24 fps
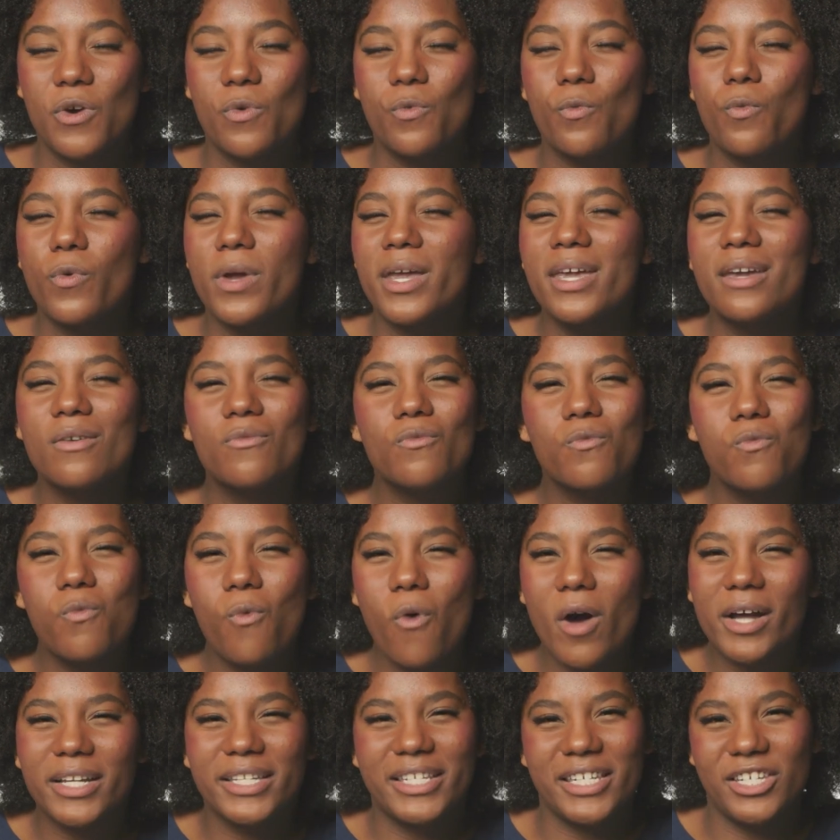We
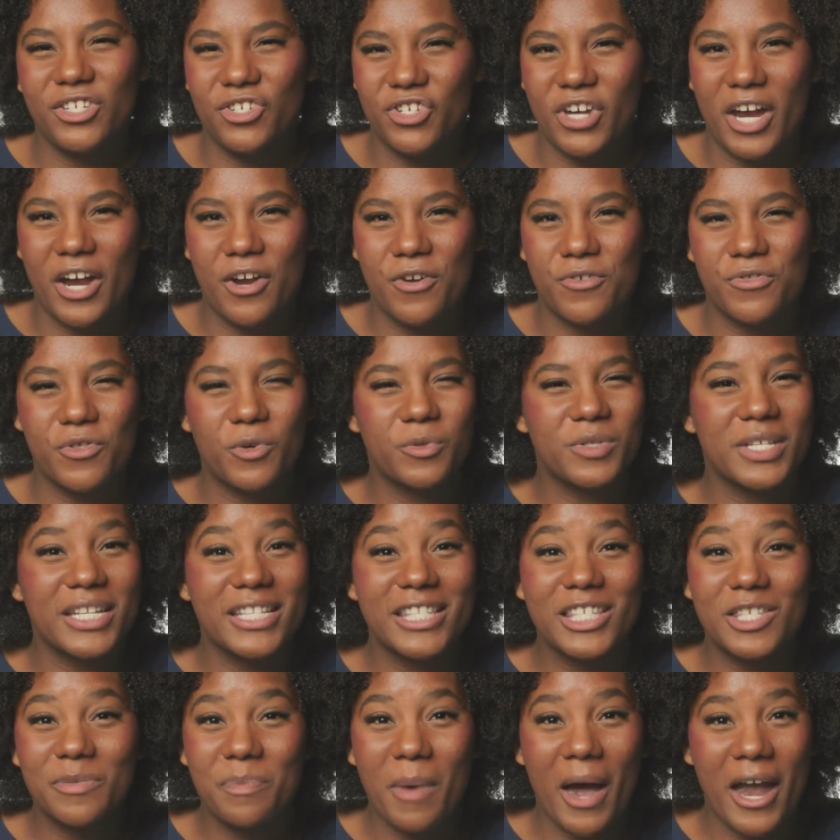want to share those
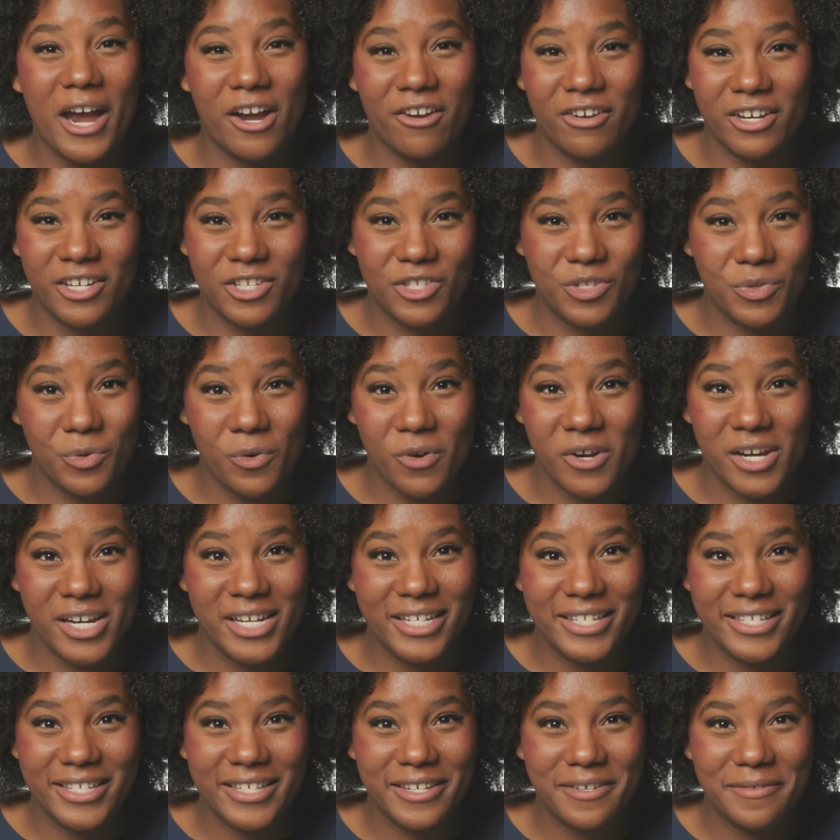inspiring
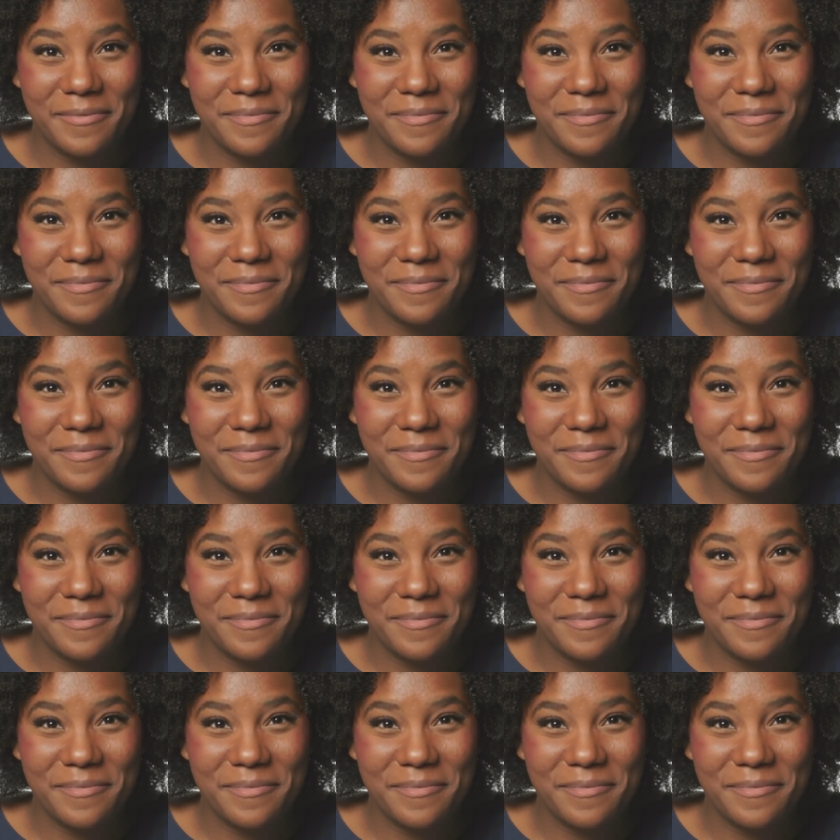stories.